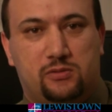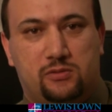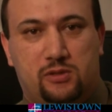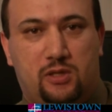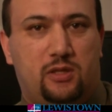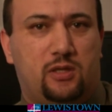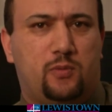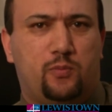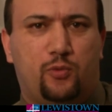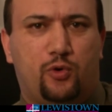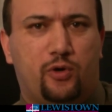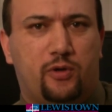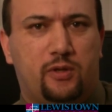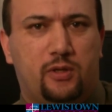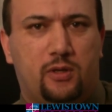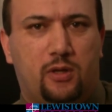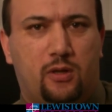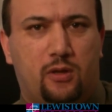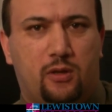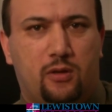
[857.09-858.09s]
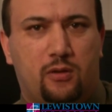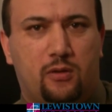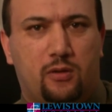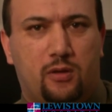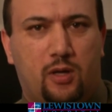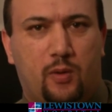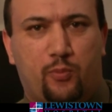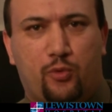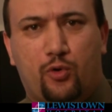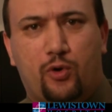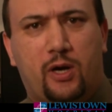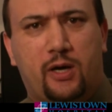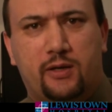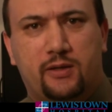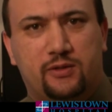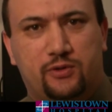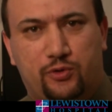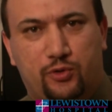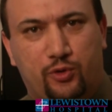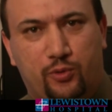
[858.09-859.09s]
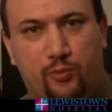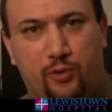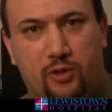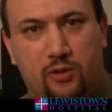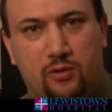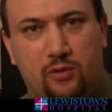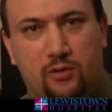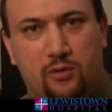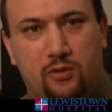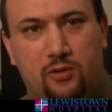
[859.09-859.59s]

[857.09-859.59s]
nothing more than a parotid tumor,